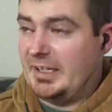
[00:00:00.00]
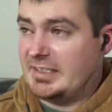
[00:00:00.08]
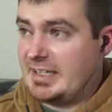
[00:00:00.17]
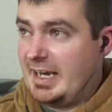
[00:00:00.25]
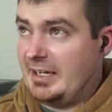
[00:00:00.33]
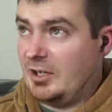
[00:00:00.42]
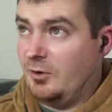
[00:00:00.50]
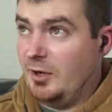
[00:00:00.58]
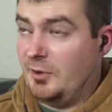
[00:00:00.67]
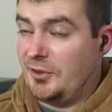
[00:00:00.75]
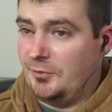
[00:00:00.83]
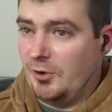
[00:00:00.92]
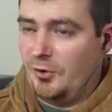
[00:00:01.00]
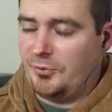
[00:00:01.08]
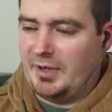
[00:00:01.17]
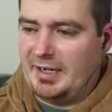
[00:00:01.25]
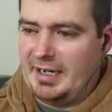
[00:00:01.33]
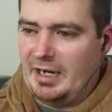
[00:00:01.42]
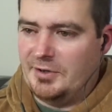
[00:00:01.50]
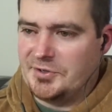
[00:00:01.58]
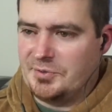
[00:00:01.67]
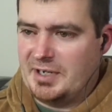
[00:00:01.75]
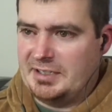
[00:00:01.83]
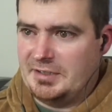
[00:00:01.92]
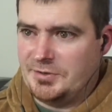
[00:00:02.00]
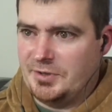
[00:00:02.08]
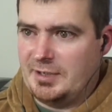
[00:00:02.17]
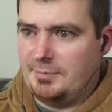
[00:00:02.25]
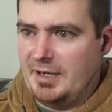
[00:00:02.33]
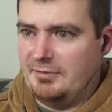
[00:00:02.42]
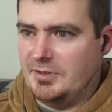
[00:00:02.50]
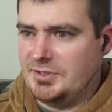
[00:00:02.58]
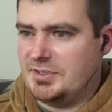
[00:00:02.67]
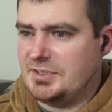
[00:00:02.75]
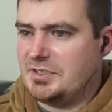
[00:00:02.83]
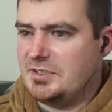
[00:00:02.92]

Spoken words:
category with growth right now is ready to drink beverages.